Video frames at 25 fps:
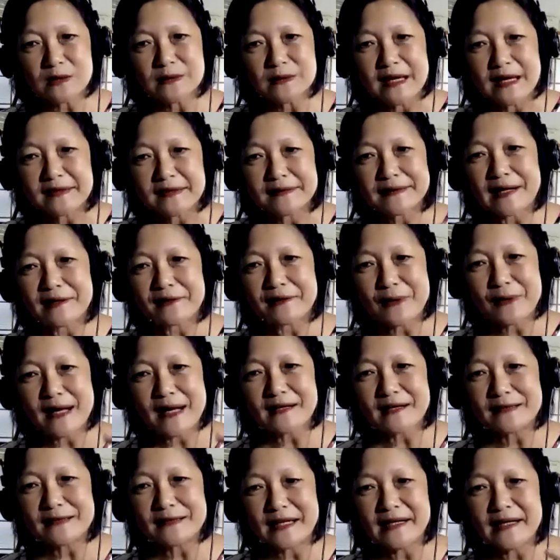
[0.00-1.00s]

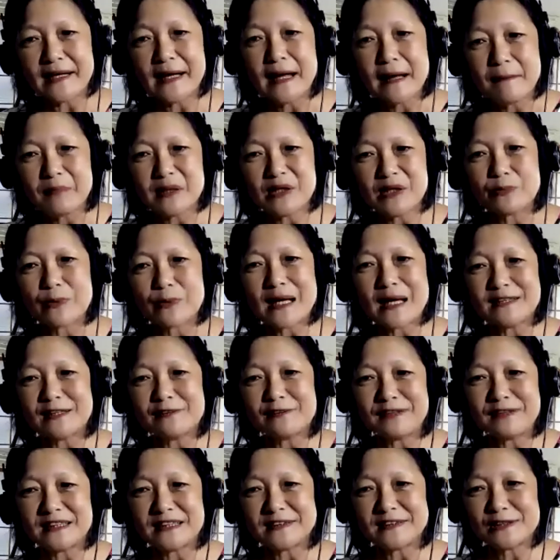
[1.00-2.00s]
directly be
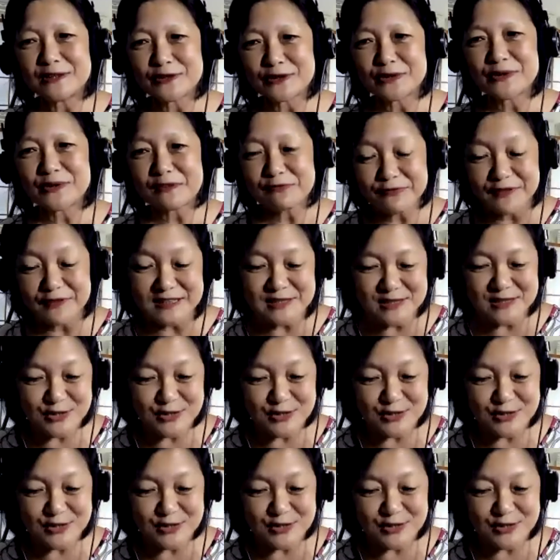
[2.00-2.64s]
relevant to the first two